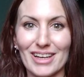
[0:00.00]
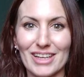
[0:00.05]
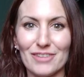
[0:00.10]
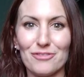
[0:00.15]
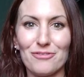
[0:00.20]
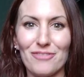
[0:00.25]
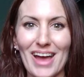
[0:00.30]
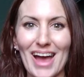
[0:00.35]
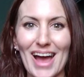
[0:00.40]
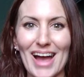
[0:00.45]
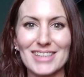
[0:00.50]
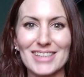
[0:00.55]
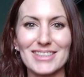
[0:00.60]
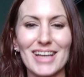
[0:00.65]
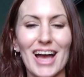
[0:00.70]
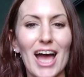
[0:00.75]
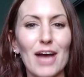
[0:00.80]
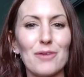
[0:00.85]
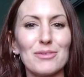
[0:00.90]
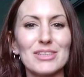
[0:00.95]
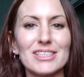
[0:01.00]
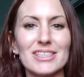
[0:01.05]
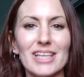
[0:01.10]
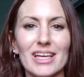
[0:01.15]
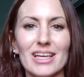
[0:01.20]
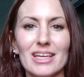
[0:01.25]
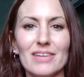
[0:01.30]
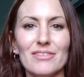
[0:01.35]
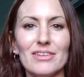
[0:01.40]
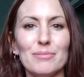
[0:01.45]
In fact, I would say
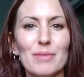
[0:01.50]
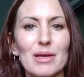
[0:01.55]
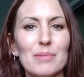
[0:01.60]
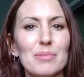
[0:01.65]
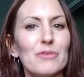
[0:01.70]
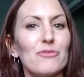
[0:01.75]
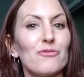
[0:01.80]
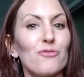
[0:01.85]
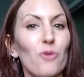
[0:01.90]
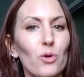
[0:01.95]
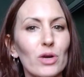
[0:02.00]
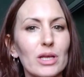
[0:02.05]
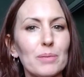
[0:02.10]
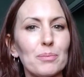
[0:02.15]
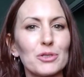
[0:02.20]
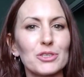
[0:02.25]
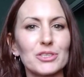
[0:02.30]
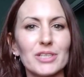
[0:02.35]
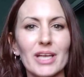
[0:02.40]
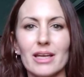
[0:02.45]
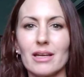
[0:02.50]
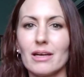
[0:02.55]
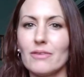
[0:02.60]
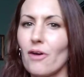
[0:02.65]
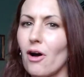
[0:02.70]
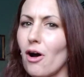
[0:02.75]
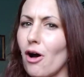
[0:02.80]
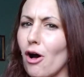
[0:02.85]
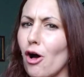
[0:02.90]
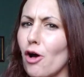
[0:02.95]
even maybe 40% of
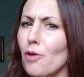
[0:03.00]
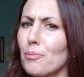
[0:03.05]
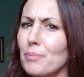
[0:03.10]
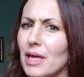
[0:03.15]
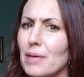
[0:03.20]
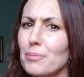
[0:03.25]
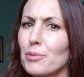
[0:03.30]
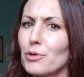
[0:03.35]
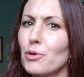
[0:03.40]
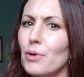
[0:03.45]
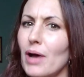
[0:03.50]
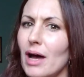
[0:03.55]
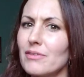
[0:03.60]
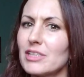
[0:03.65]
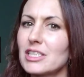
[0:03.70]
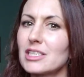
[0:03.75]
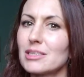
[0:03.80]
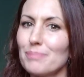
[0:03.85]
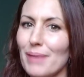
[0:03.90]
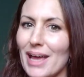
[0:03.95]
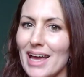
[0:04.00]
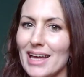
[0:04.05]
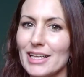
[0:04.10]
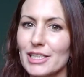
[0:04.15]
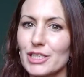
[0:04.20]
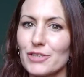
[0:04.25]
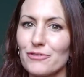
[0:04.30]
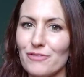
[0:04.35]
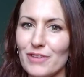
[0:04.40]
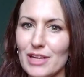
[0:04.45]
all people who have a
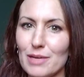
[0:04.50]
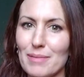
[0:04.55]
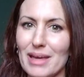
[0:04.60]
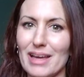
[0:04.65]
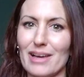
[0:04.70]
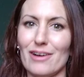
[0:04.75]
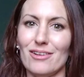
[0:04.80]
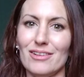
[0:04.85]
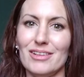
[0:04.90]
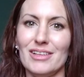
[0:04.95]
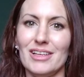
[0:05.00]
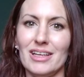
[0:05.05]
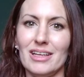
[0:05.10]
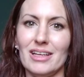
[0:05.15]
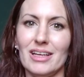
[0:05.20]
Spanish female